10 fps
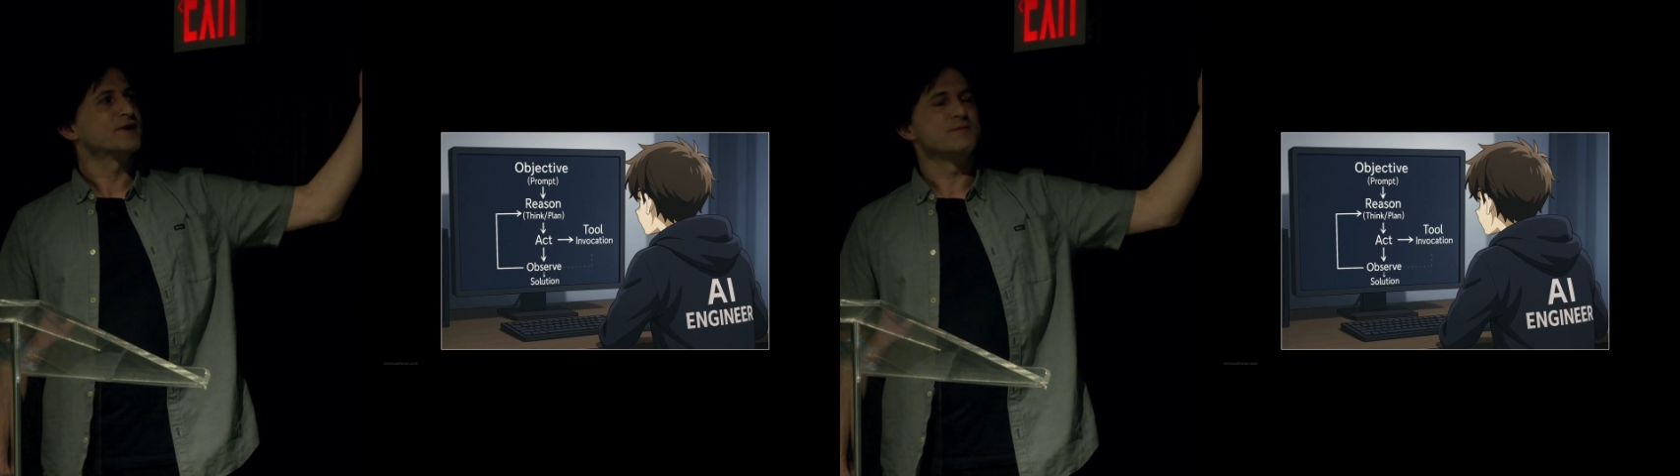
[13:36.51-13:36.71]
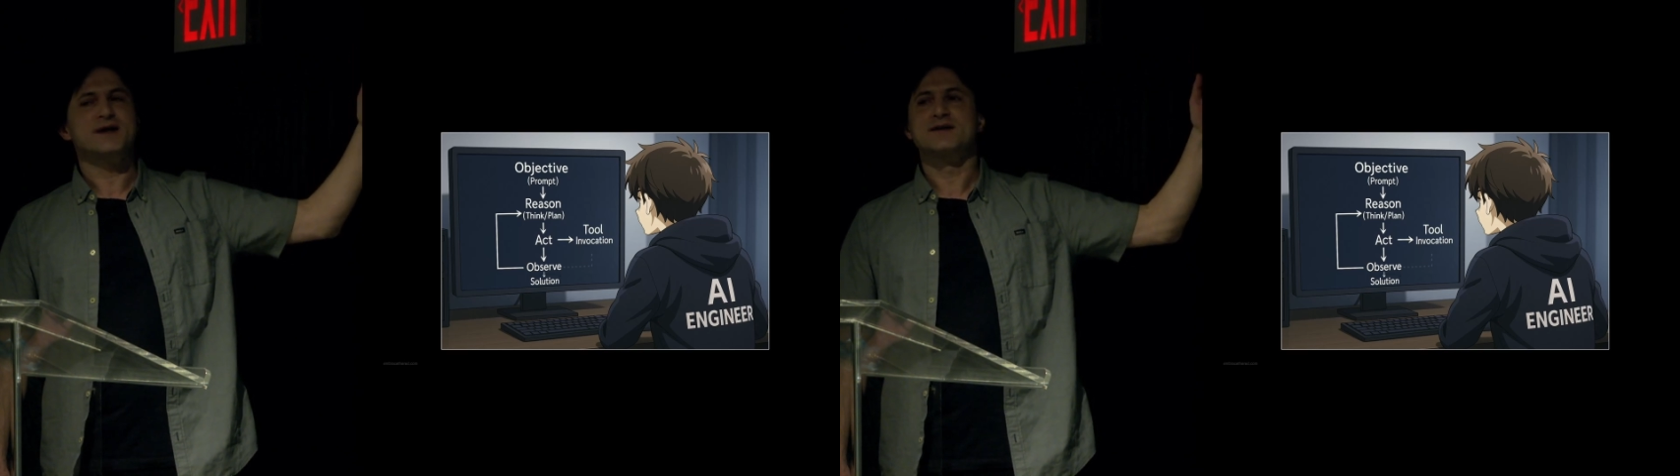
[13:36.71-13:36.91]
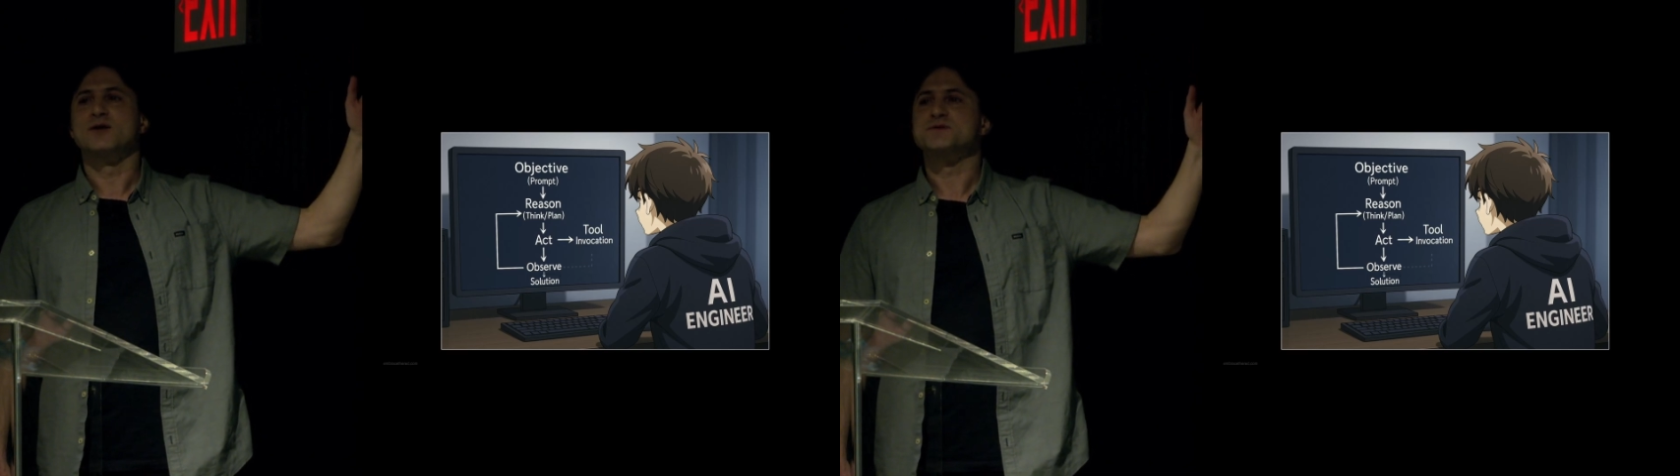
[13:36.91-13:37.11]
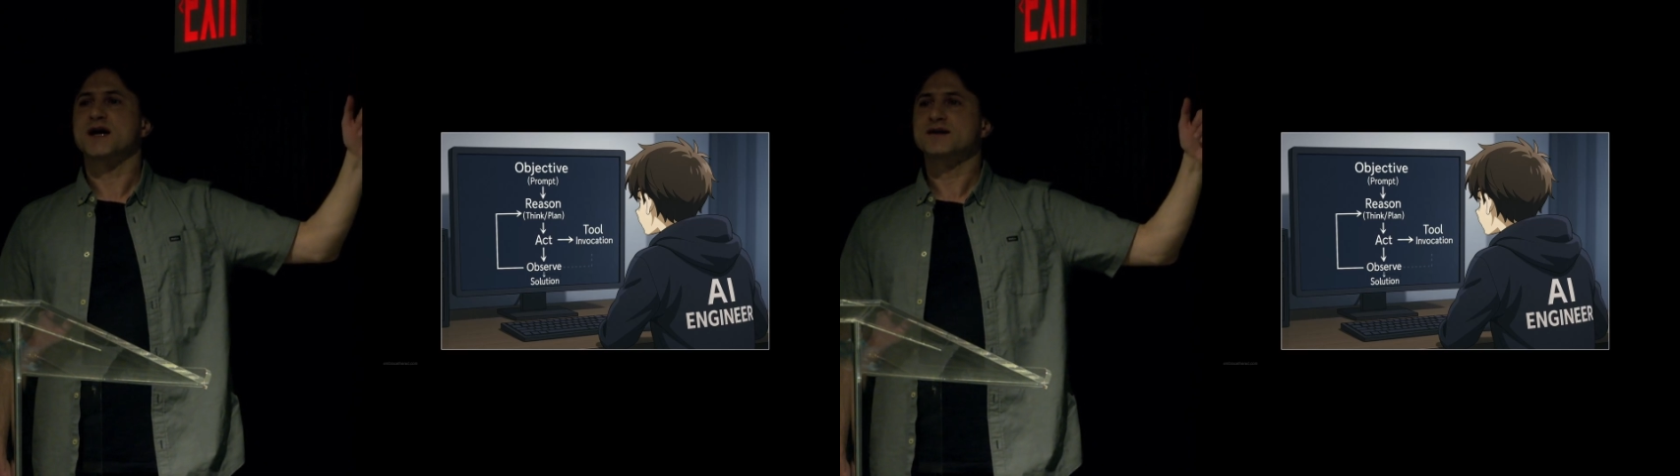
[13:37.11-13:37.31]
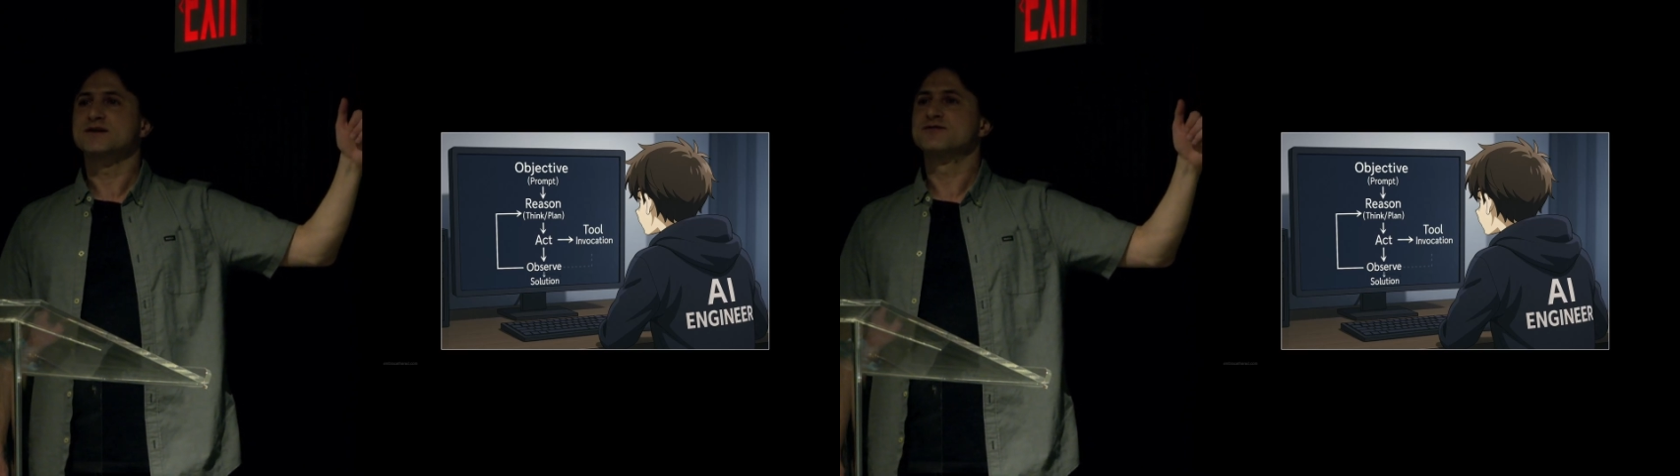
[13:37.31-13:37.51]
coming in,
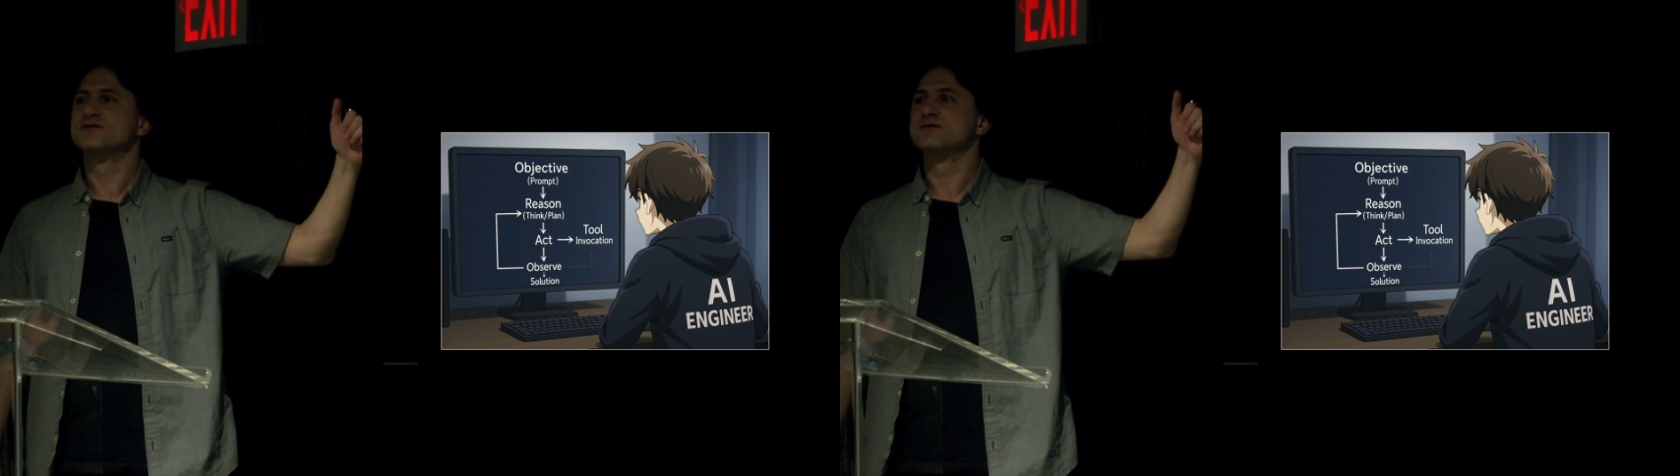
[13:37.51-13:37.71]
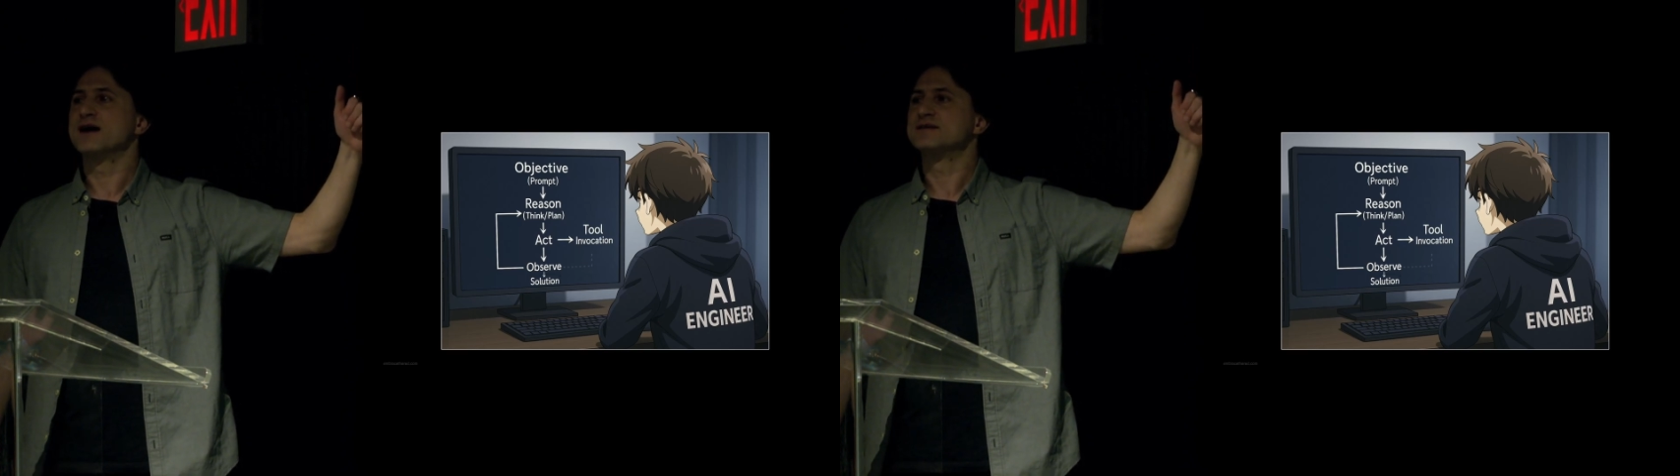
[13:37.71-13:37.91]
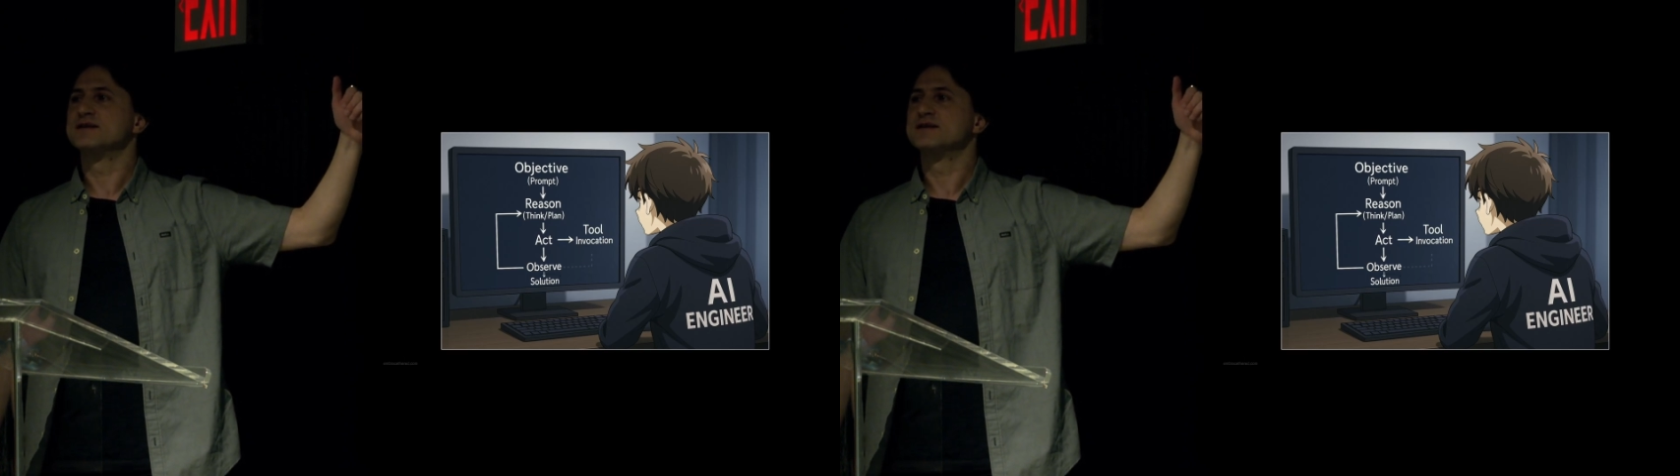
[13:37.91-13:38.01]
objective, right?